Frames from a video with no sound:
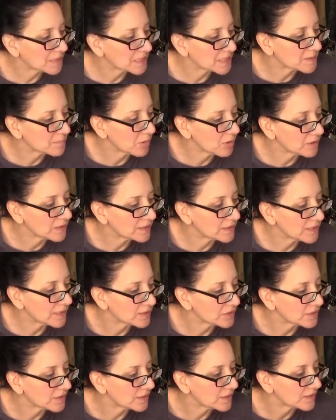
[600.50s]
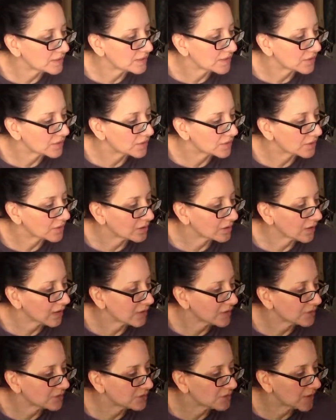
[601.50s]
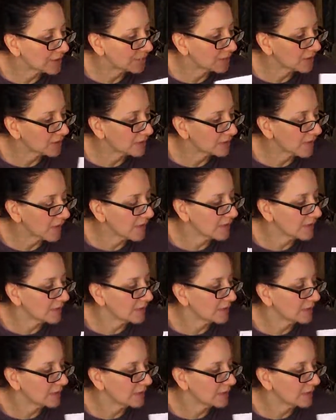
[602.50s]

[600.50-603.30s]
a small indentation in the center of the clay. Shape the clay.